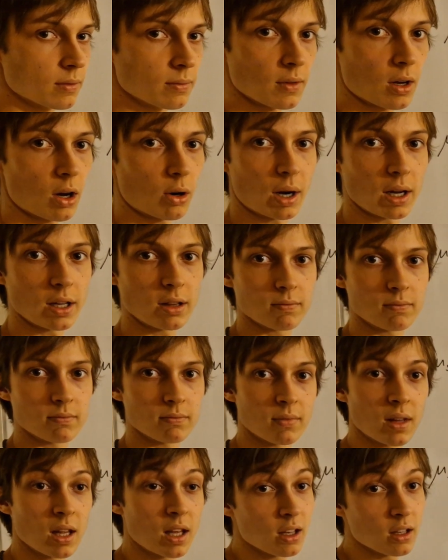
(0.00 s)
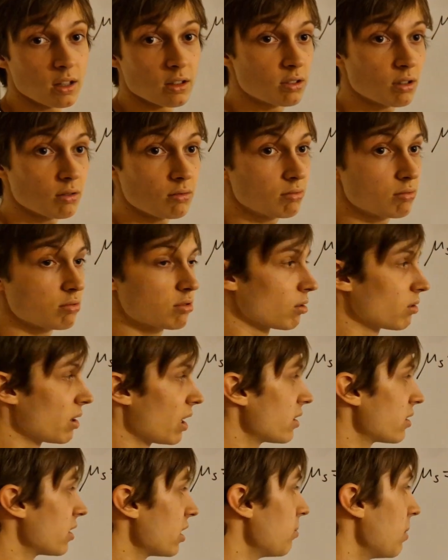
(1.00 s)
All right. So
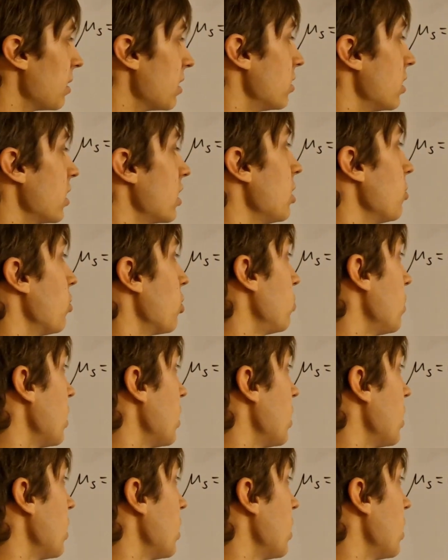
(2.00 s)
that's it basically what we